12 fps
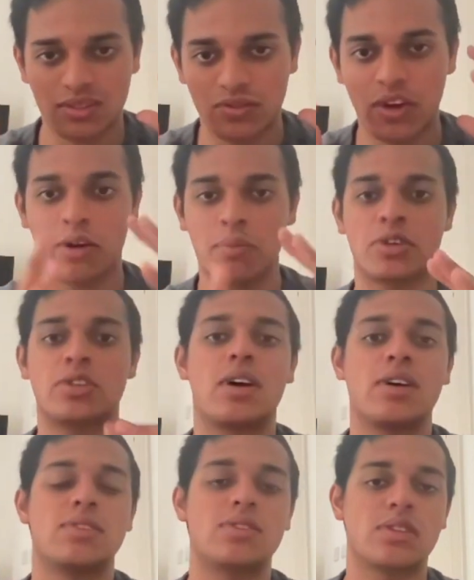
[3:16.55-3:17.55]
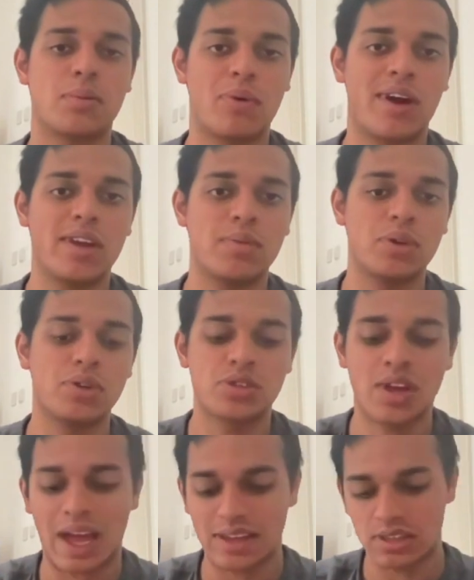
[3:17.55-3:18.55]
very much ties into their brand image
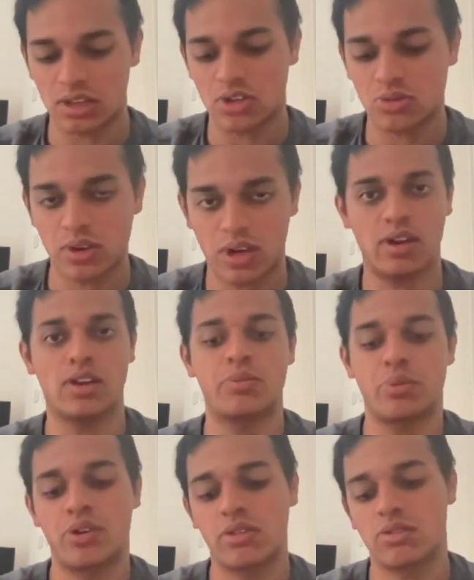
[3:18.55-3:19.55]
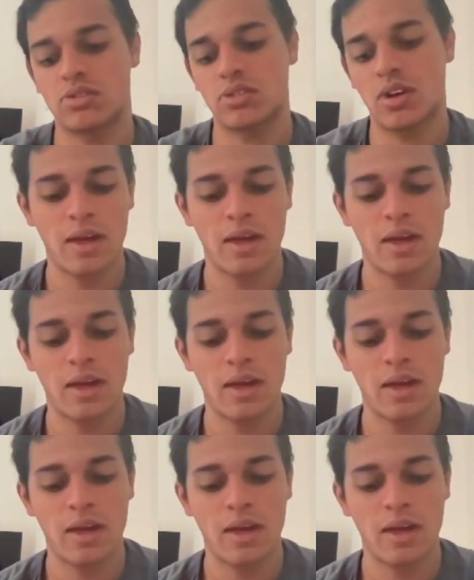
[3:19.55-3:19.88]
as luxury high end products.